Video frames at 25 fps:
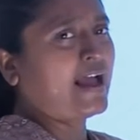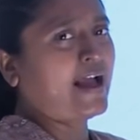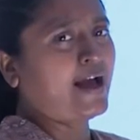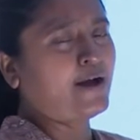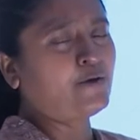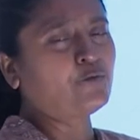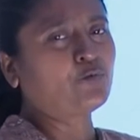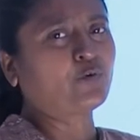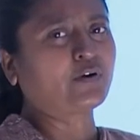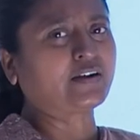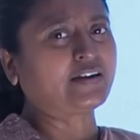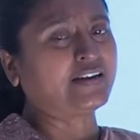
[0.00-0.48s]

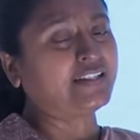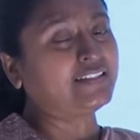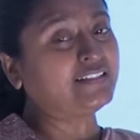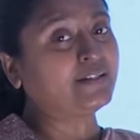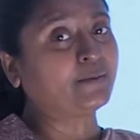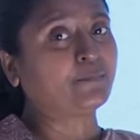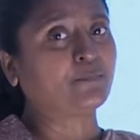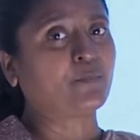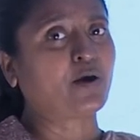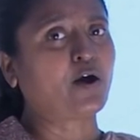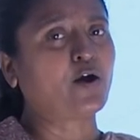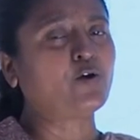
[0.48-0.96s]
have only
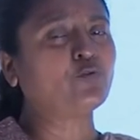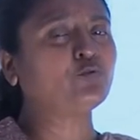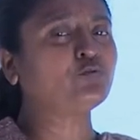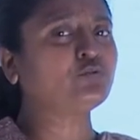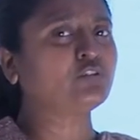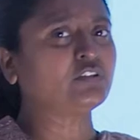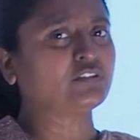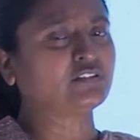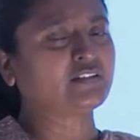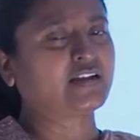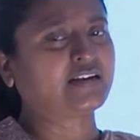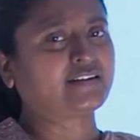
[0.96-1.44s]
the mouth
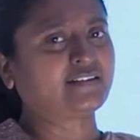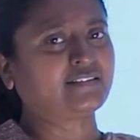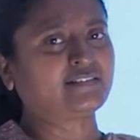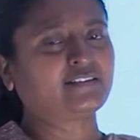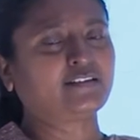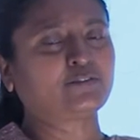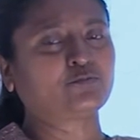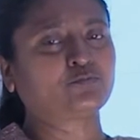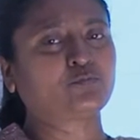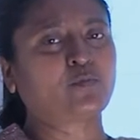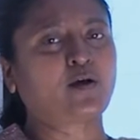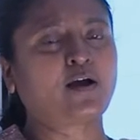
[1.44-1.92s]
that is
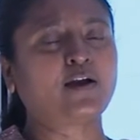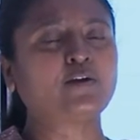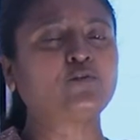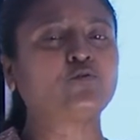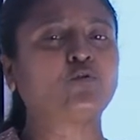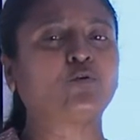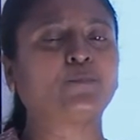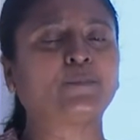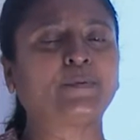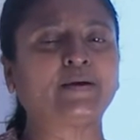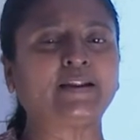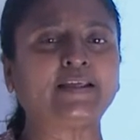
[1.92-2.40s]
a small
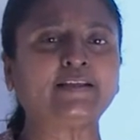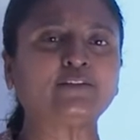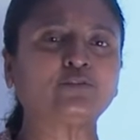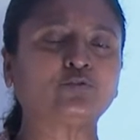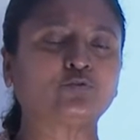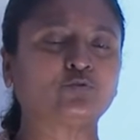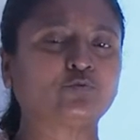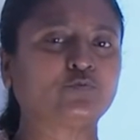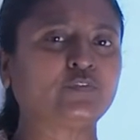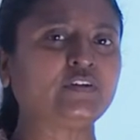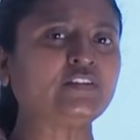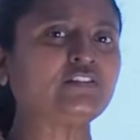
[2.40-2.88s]
opening
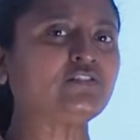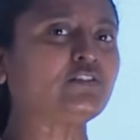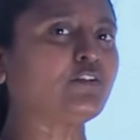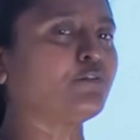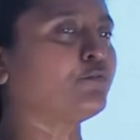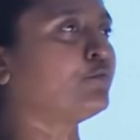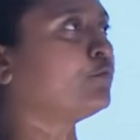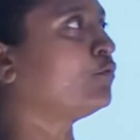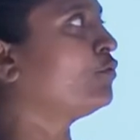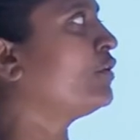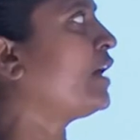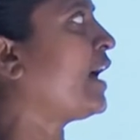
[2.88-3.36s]
through which the
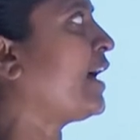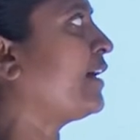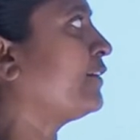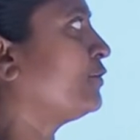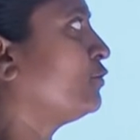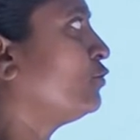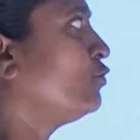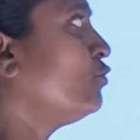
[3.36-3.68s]
food has